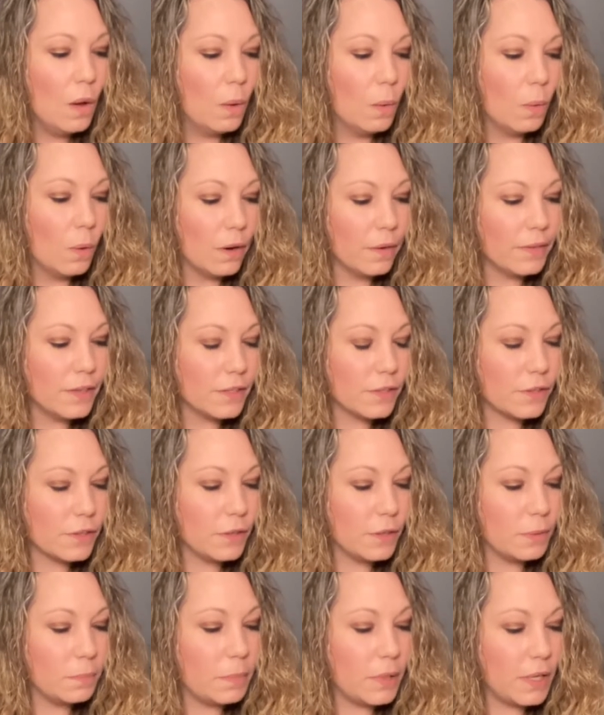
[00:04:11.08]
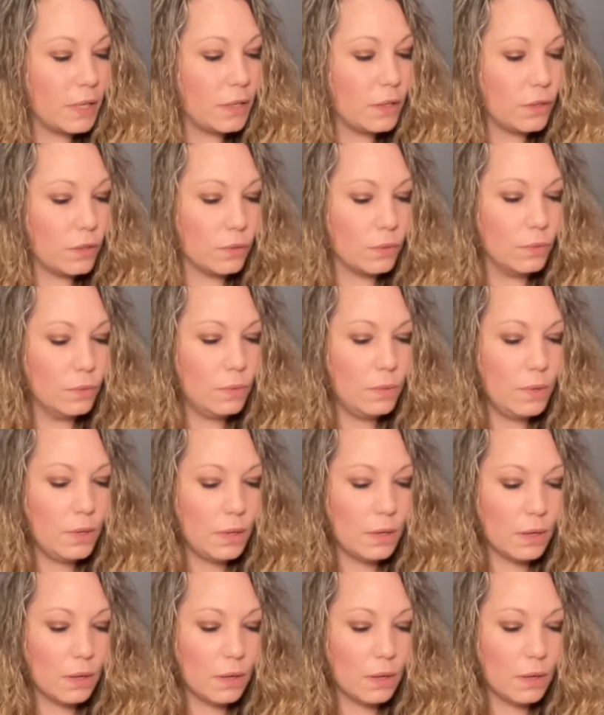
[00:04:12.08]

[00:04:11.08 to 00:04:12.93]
Or this could be you